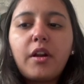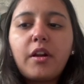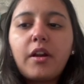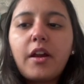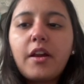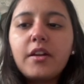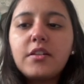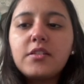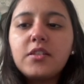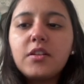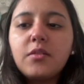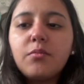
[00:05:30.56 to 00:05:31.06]

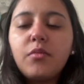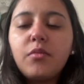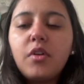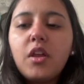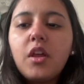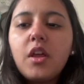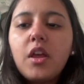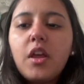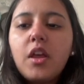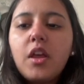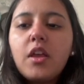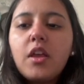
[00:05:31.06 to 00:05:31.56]
item.
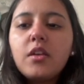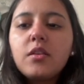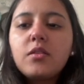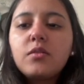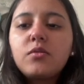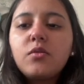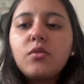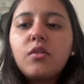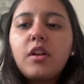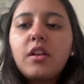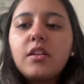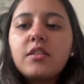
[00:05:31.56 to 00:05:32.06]

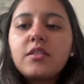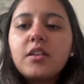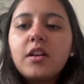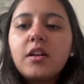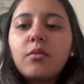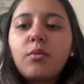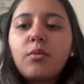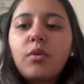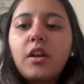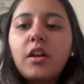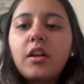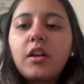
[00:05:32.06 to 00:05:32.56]
Students are
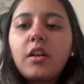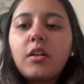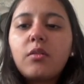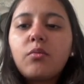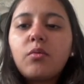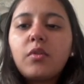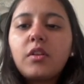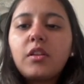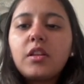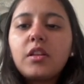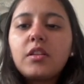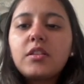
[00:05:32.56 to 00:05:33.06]
graded
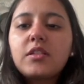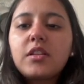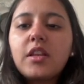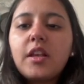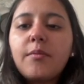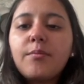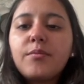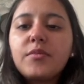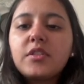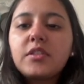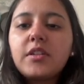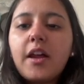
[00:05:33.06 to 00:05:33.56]
with the same
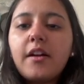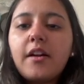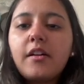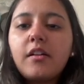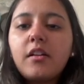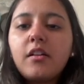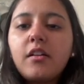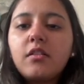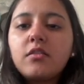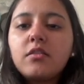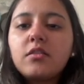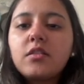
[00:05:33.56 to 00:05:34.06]

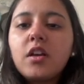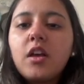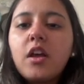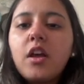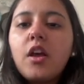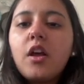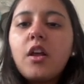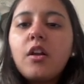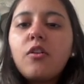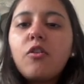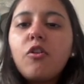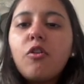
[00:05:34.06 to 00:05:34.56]
standards
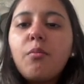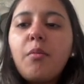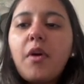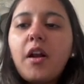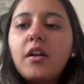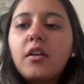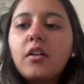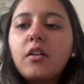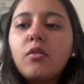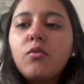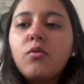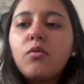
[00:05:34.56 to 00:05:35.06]
no
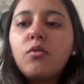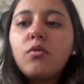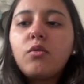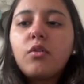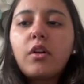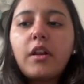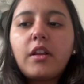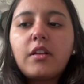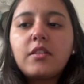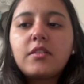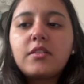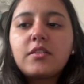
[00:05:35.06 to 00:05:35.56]
matter who
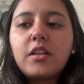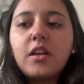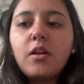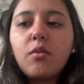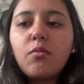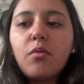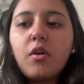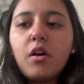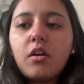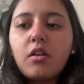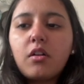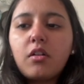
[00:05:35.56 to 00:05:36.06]
grades their
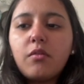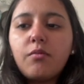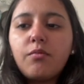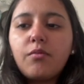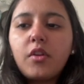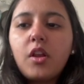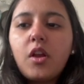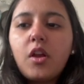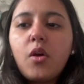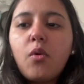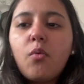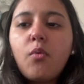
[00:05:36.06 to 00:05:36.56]
work.
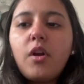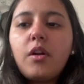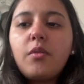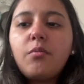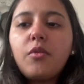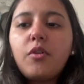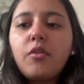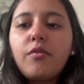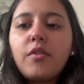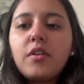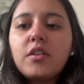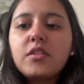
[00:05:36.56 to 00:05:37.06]
One
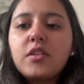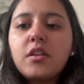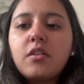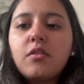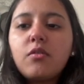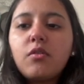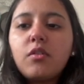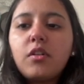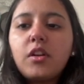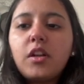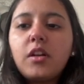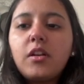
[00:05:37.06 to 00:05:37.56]
professor
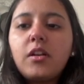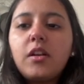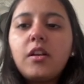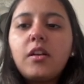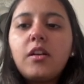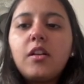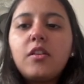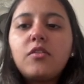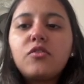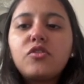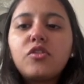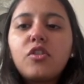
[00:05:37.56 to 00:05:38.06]
noted it
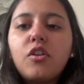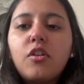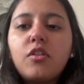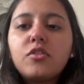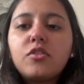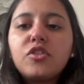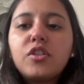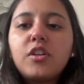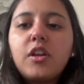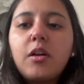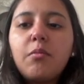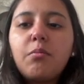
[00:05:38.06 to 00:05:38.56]
ensures
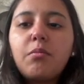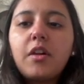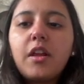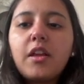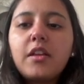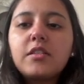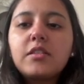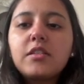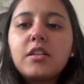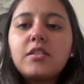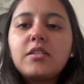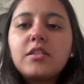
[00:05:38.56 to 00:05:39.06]
she applies
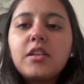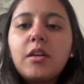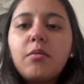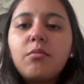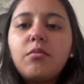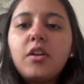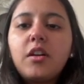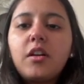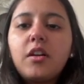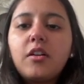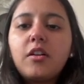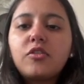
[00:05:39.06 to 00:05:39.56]
the same
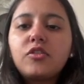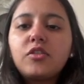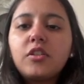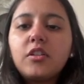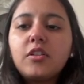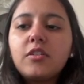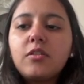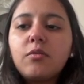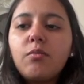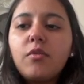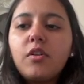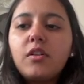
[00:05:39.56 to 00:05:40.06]
deductions
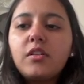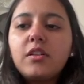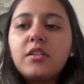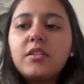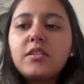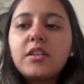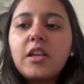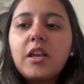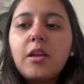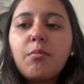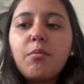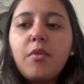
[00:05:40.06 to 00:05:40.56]
for the
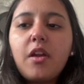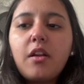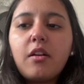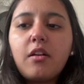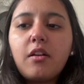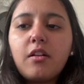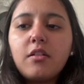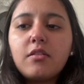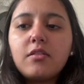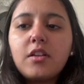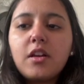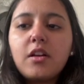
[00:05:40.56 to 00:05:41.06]
same
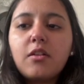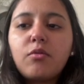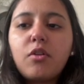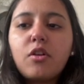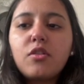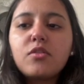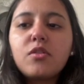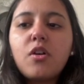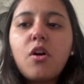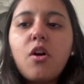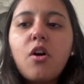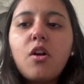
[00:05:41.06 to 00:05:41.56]
errors across
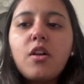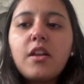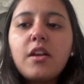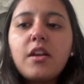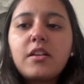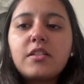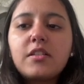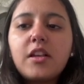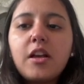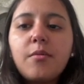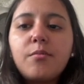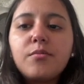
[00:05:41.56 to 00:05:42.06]
all
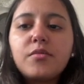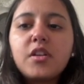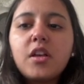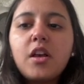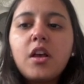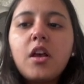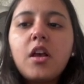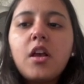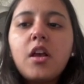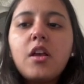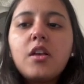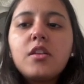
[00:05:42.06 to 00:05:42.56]
exams,
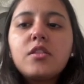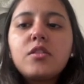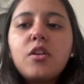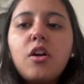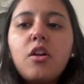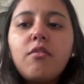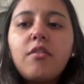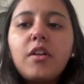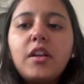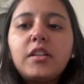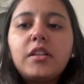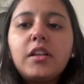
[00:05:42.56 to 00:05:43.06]

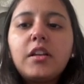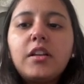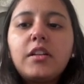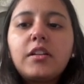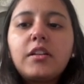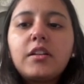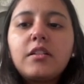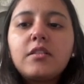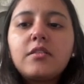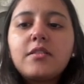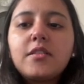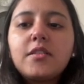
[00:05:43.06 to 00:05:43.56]
solving the
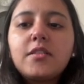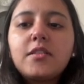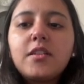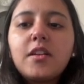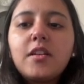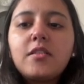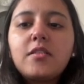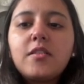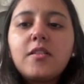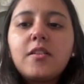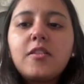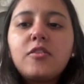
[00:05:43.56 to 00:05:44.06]

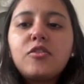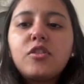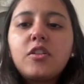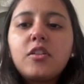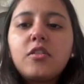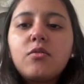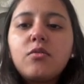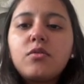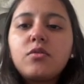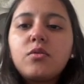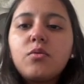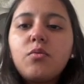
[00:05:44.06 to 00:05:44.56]
inconsistency she
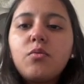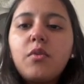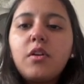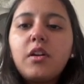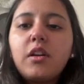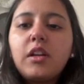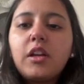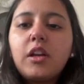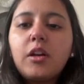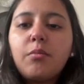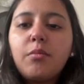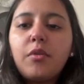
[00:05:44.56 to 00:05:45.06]
used to
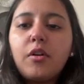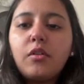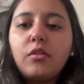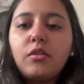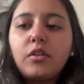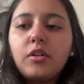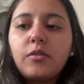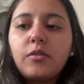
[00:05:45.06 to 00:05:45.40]
worry about.